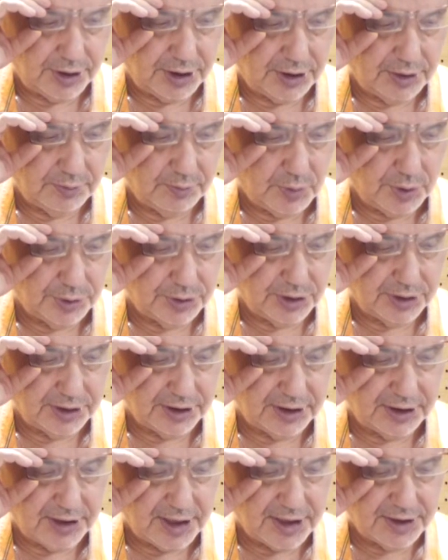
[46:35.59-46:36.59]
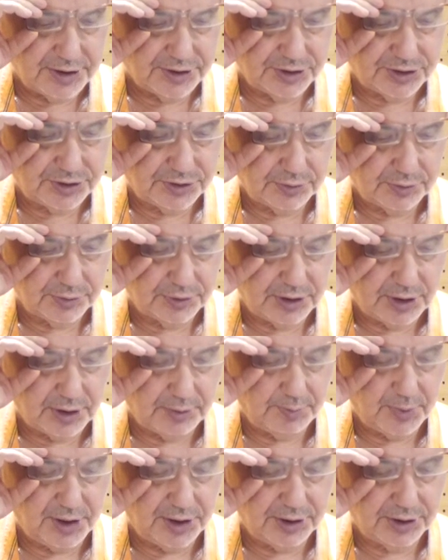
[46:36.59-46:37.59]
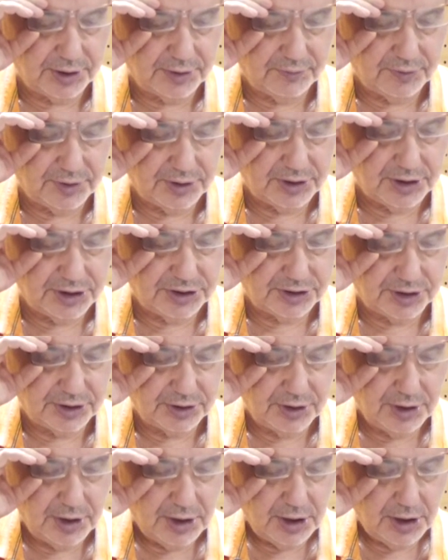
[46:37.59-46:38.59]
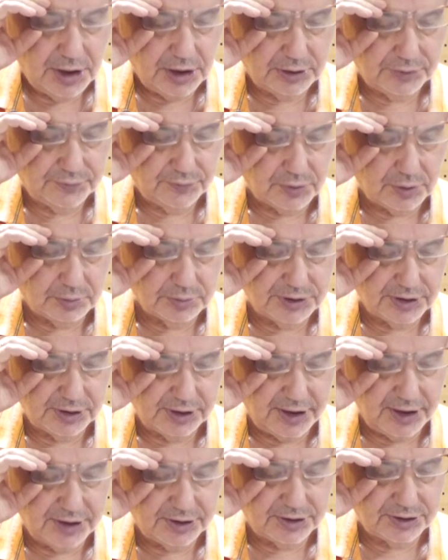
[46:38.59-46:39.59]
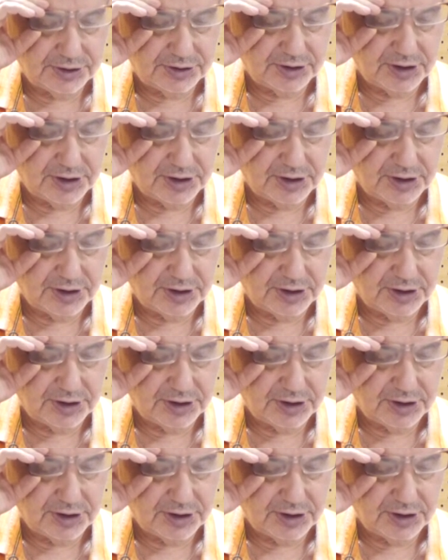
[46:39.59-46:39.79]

and modern analysis of geomagnetic variation and from the latest